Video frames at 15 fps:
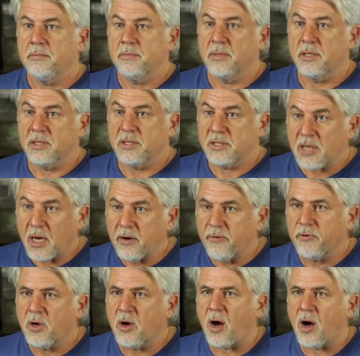The Son
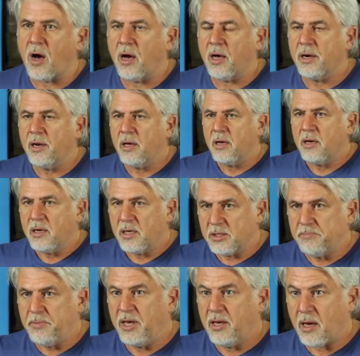of God has
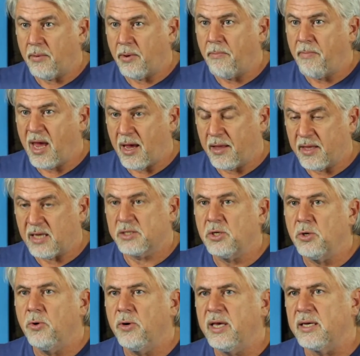become a man. That's
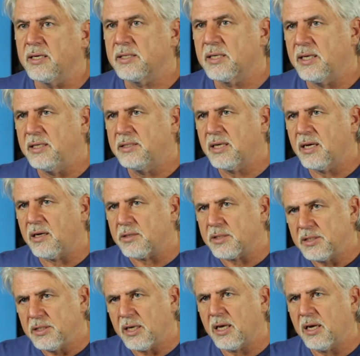who he is. And he tells
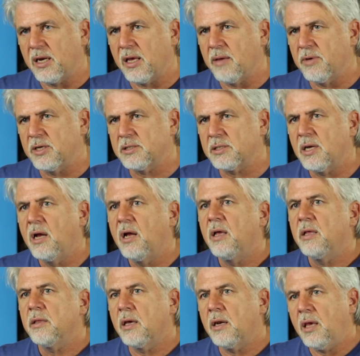Nicodemus
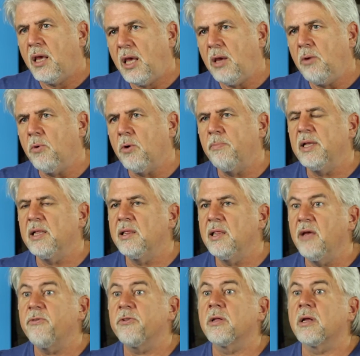that he will be
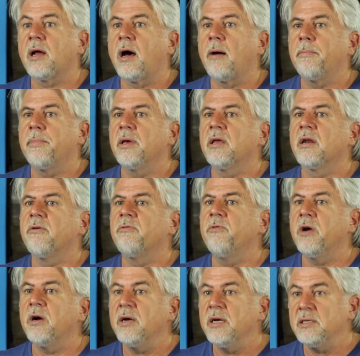lifted up in a
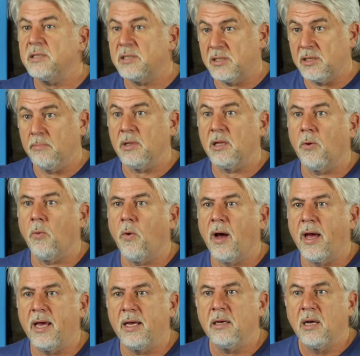very similar
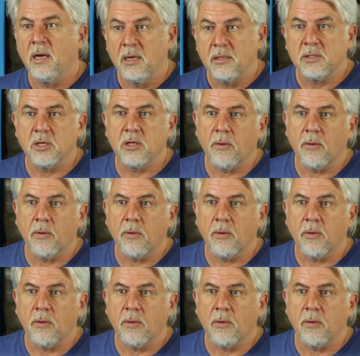way to the